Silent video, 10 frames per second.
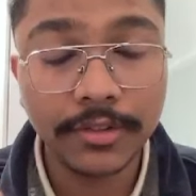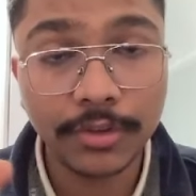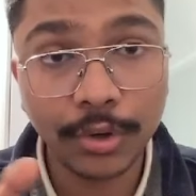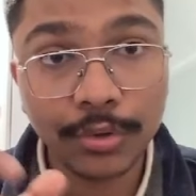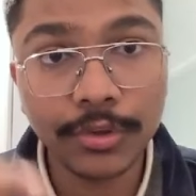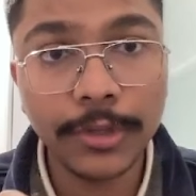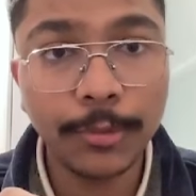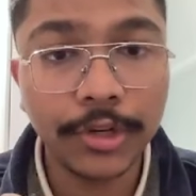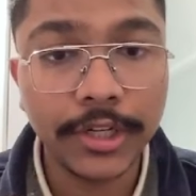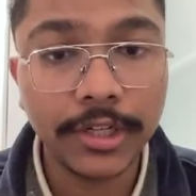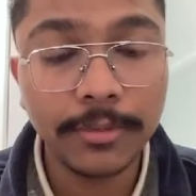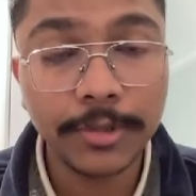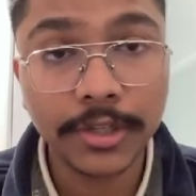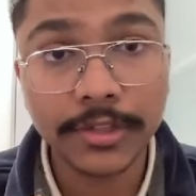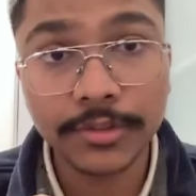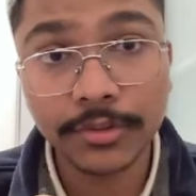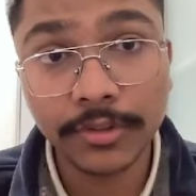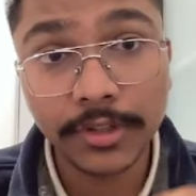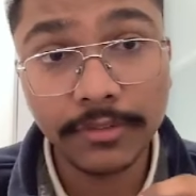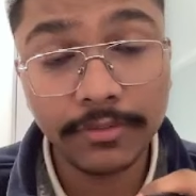Not only monitor but also
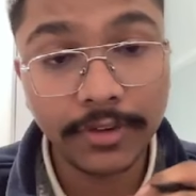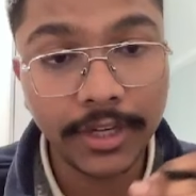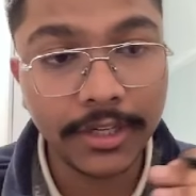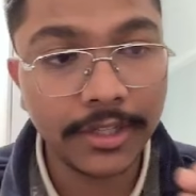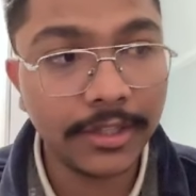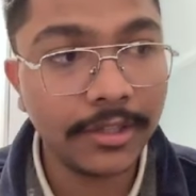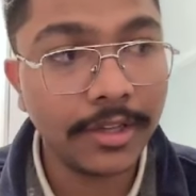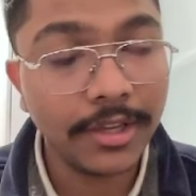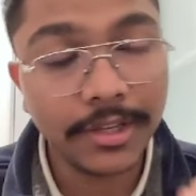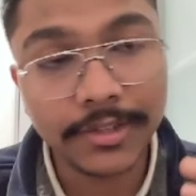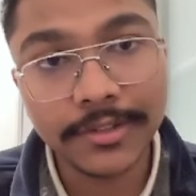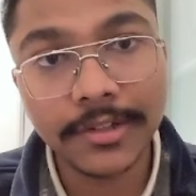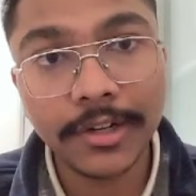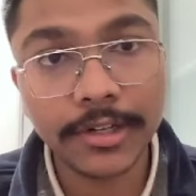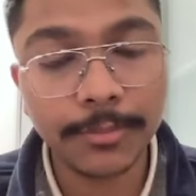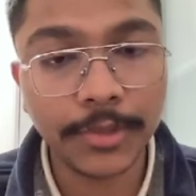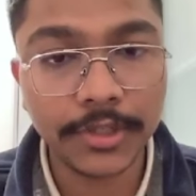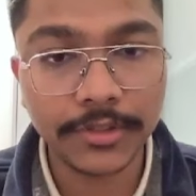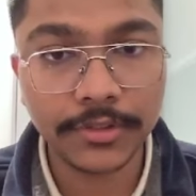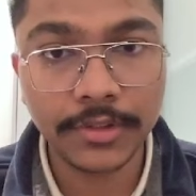if any incident
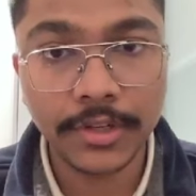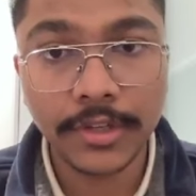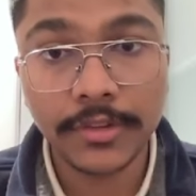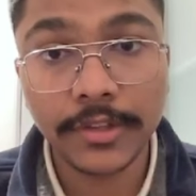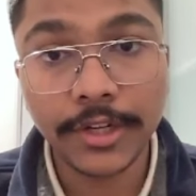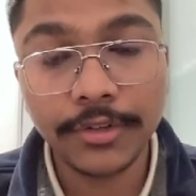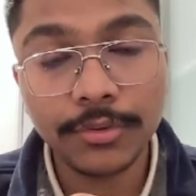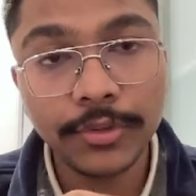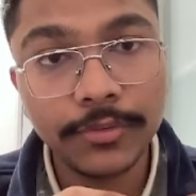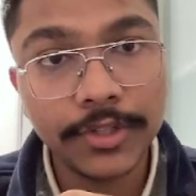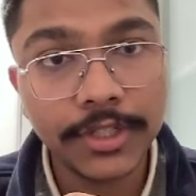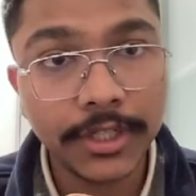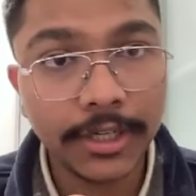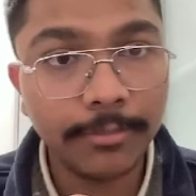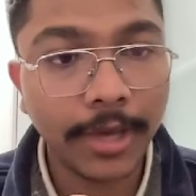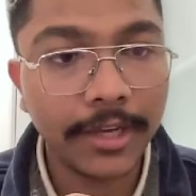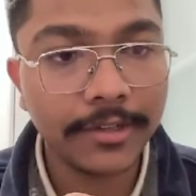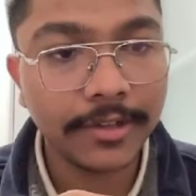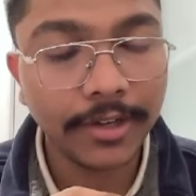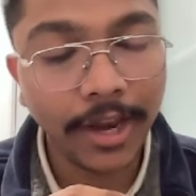appears, then to efficiently manage
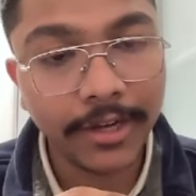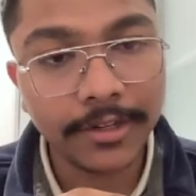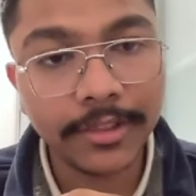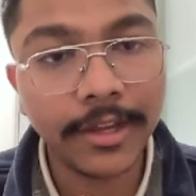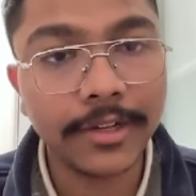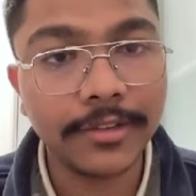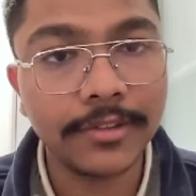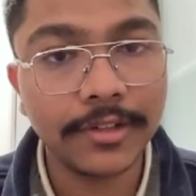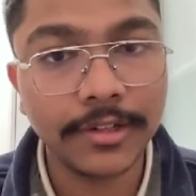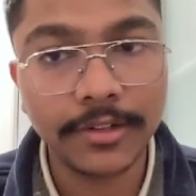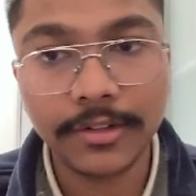and handle that incident.